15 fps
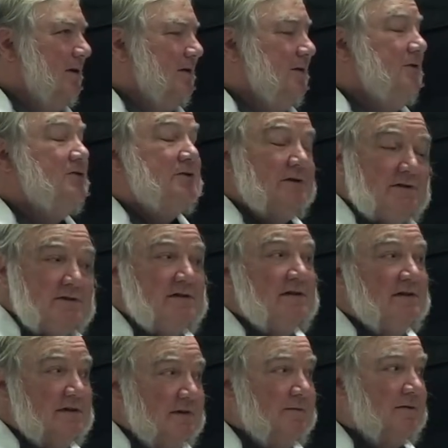You should see a
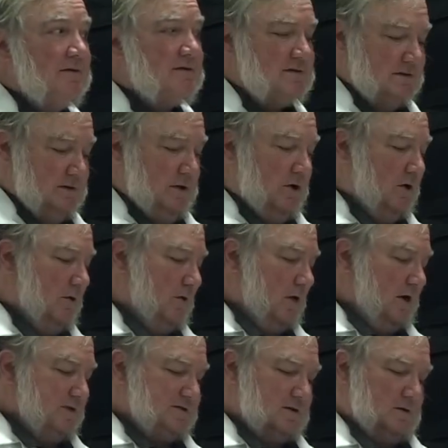difference. Oh,
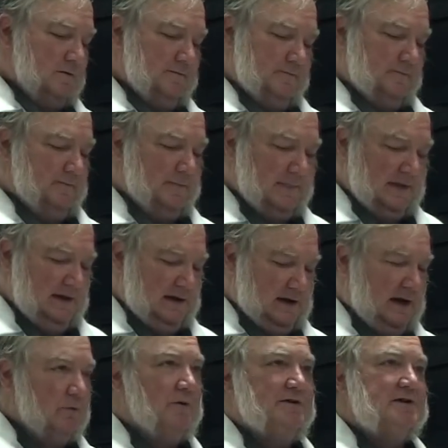also,
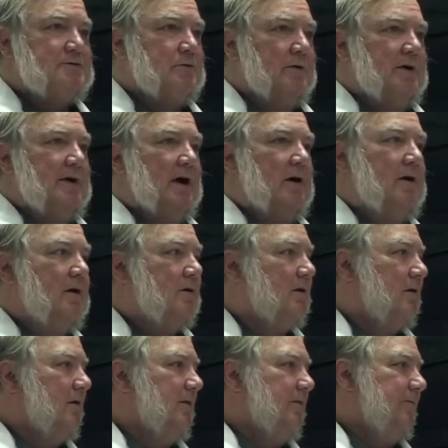I just wrote an
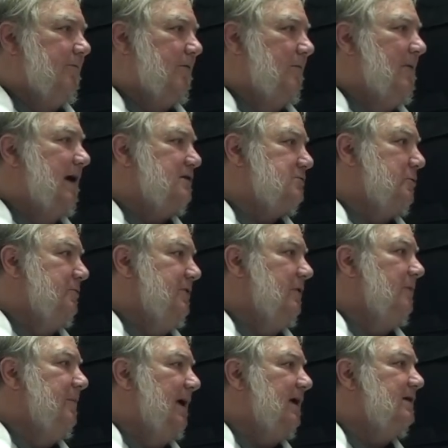article for Maximum
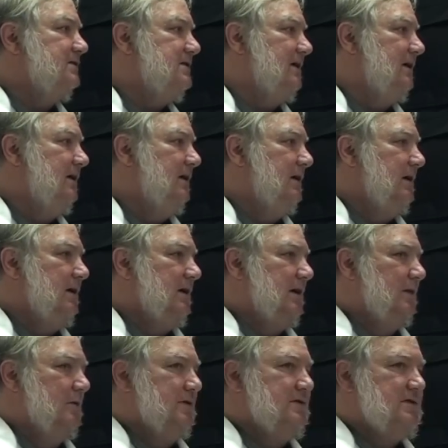Yield magazine.
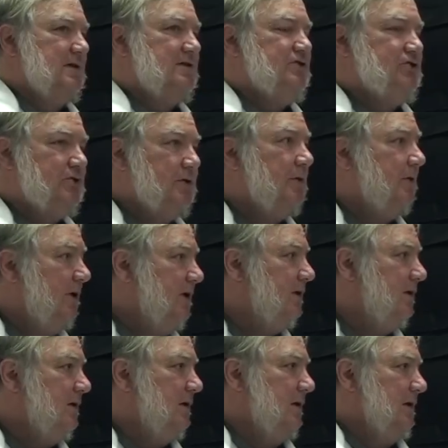It was in June.
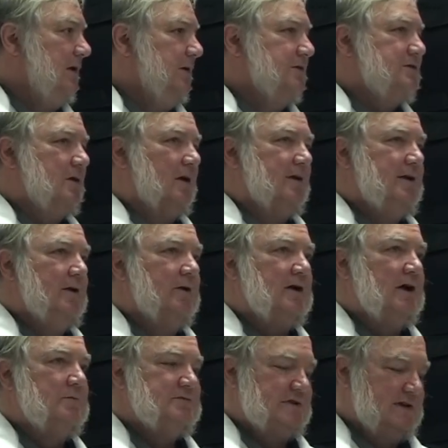It was called "Here
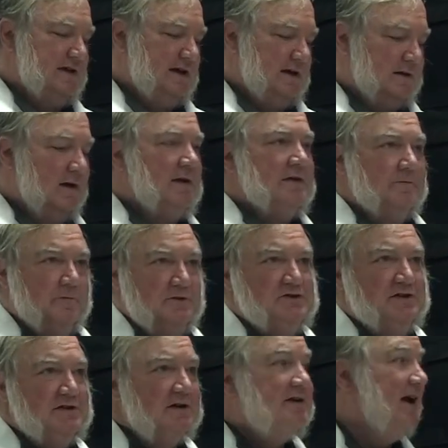Comes the Heat."
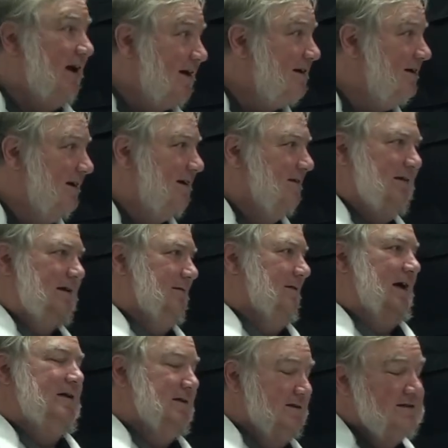Virginia Tech.
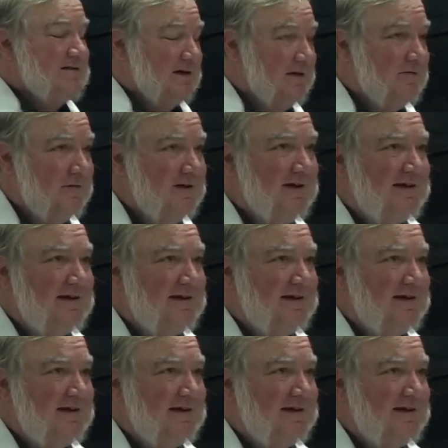I didn't discover it.